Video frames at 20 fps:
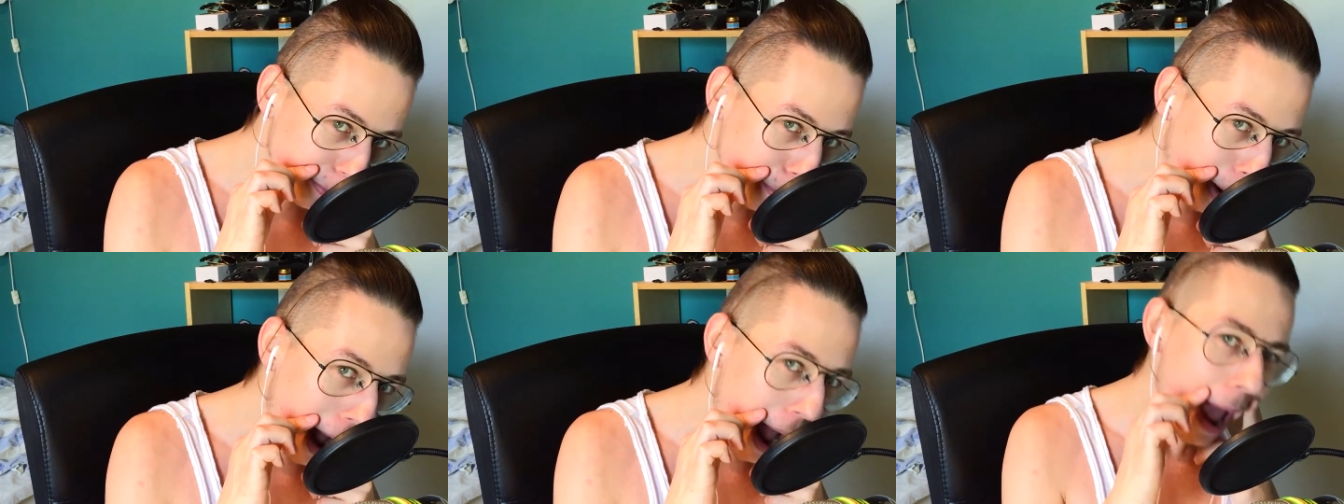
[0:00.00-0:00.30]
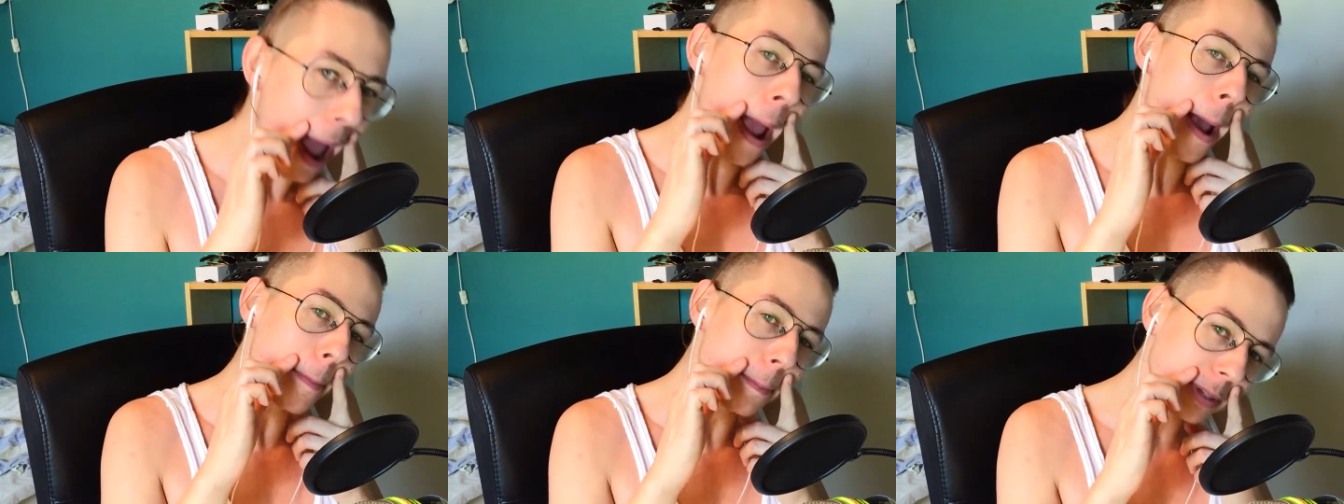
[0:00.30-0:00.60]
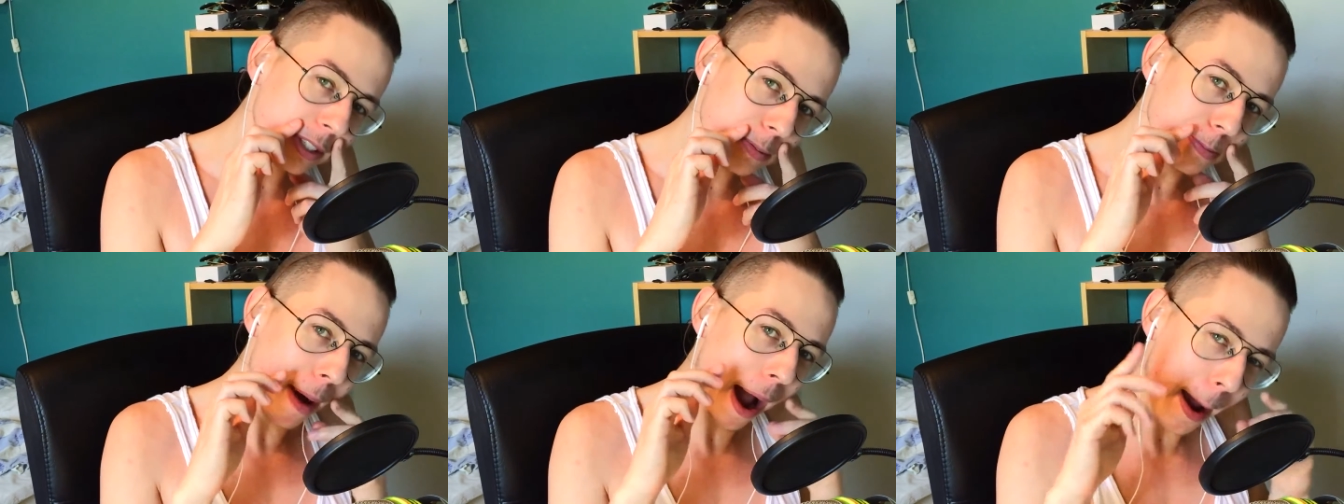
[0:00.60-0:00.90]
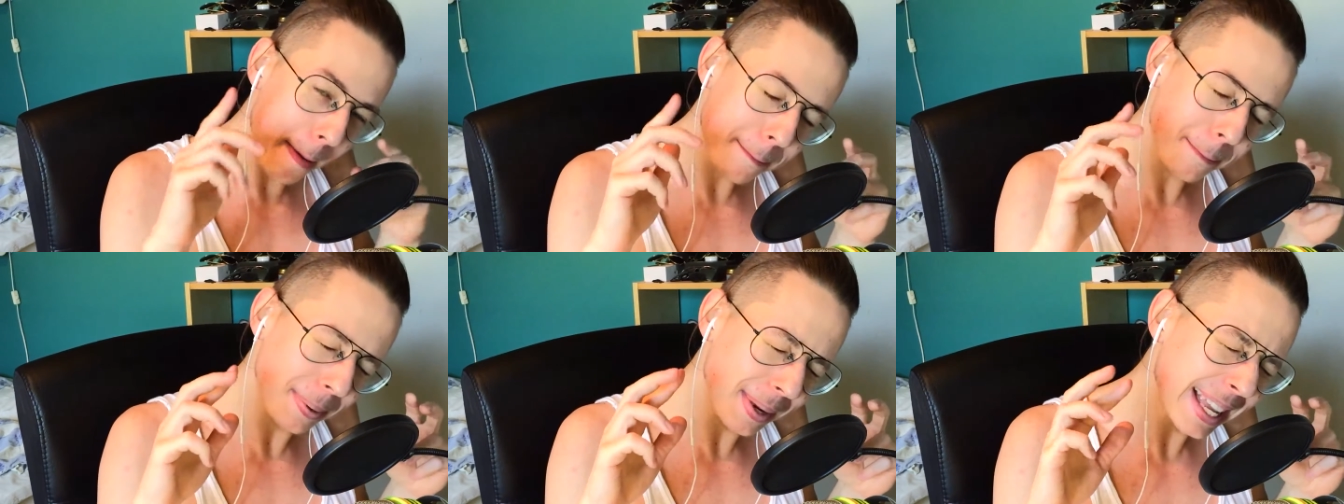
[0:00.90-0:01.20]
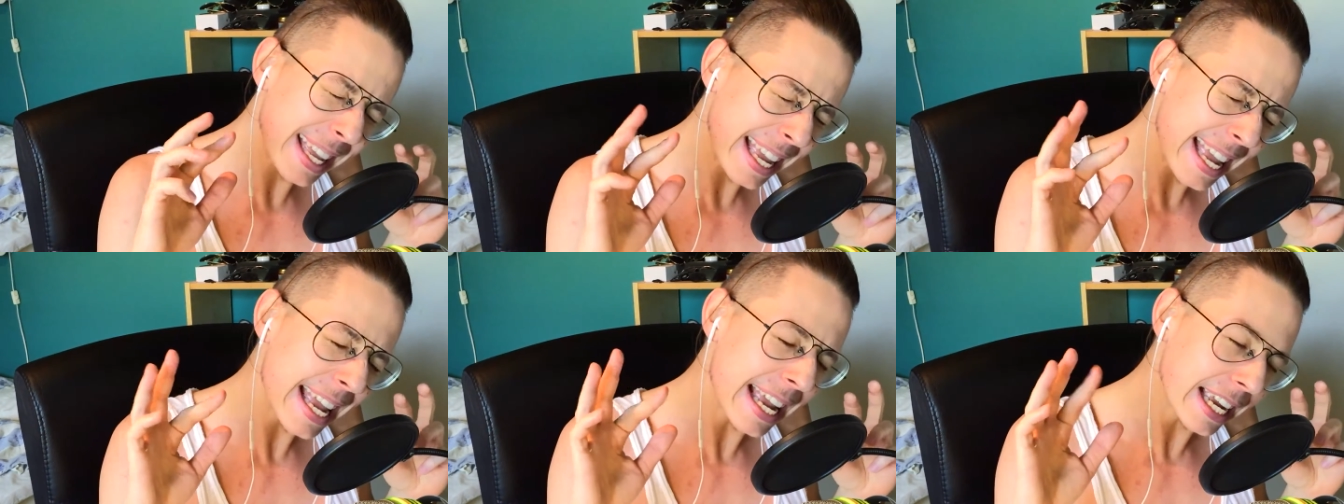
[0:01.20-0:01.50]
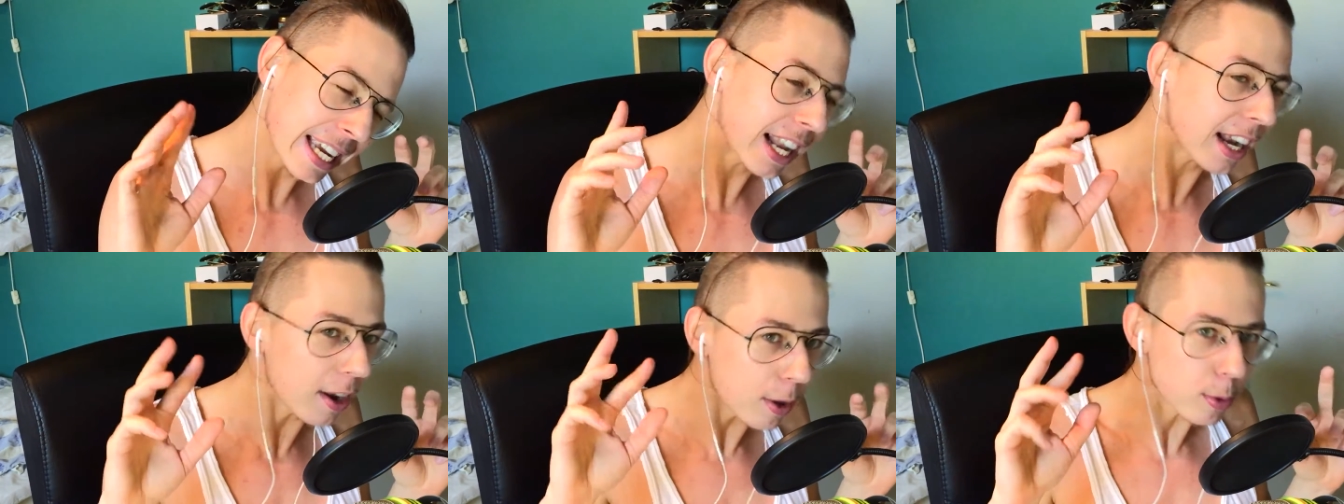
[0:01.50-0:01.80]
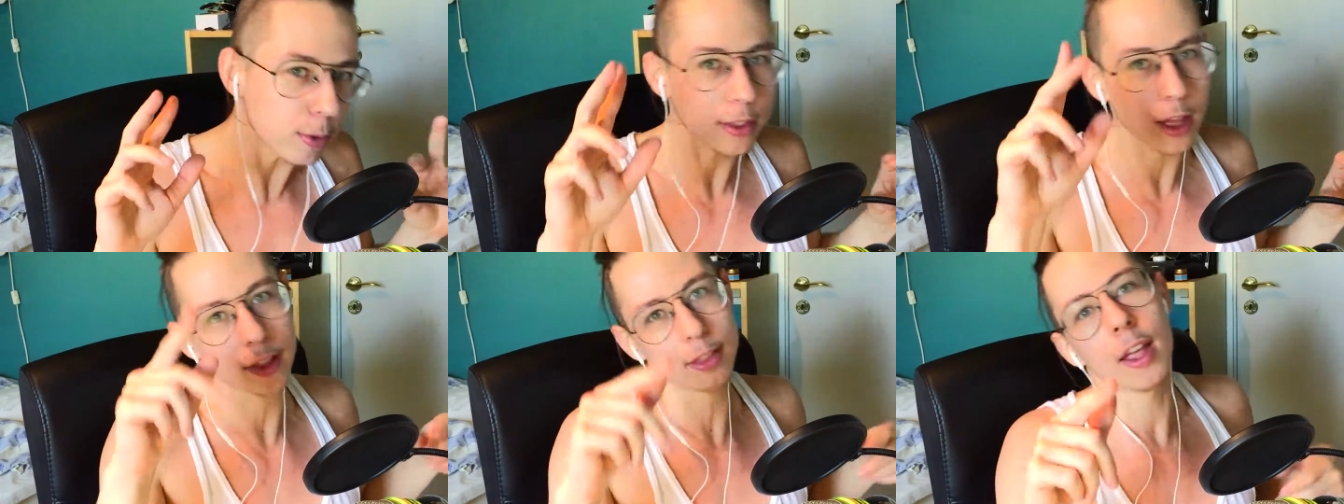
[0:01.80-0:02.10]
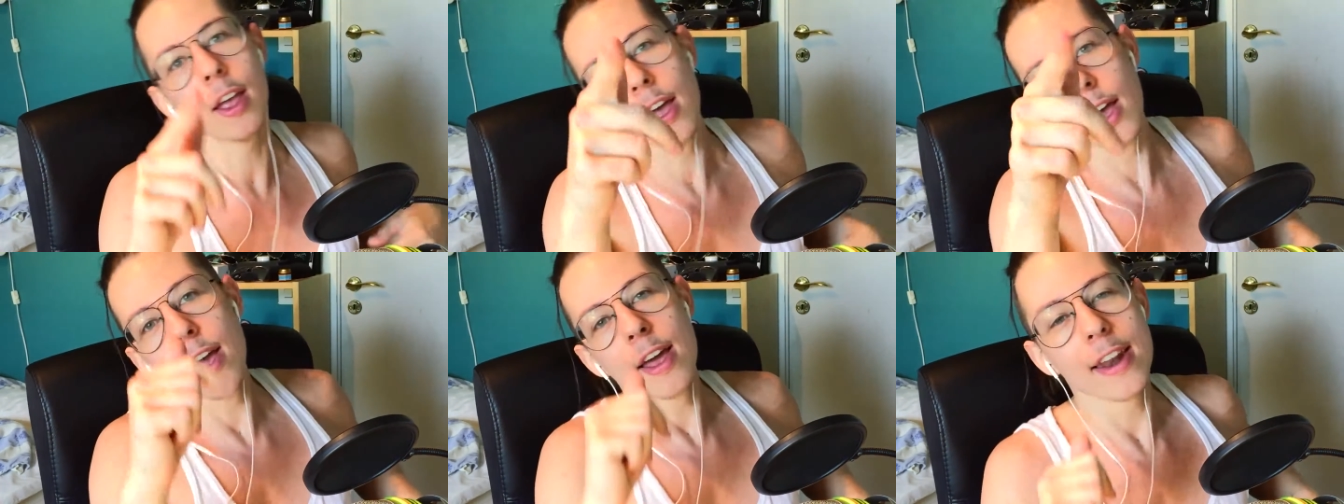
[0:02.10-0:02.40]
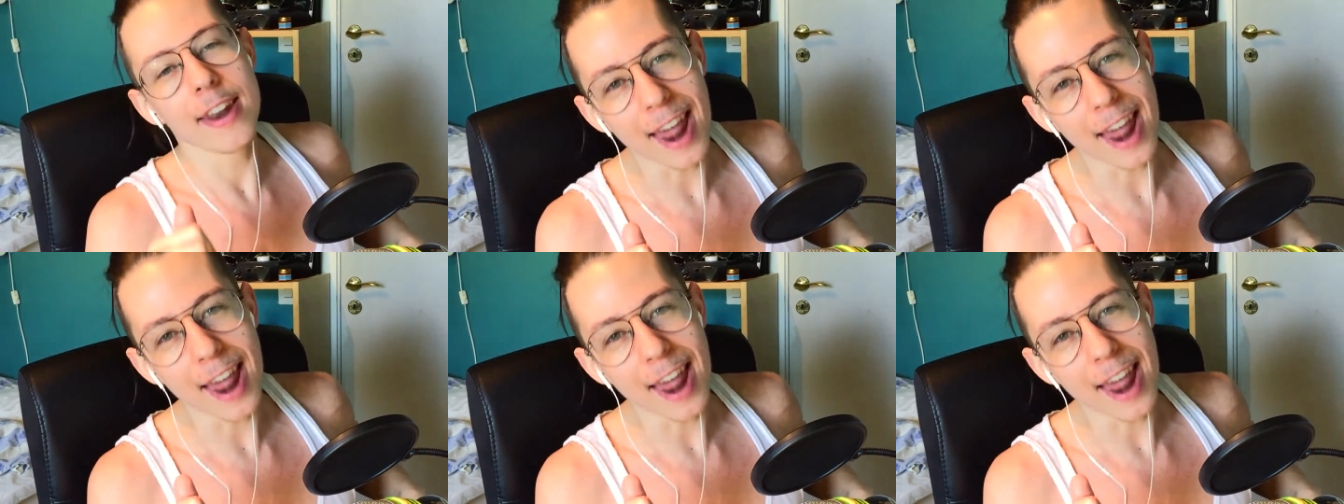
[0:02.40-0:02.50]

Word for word: My abs might be included.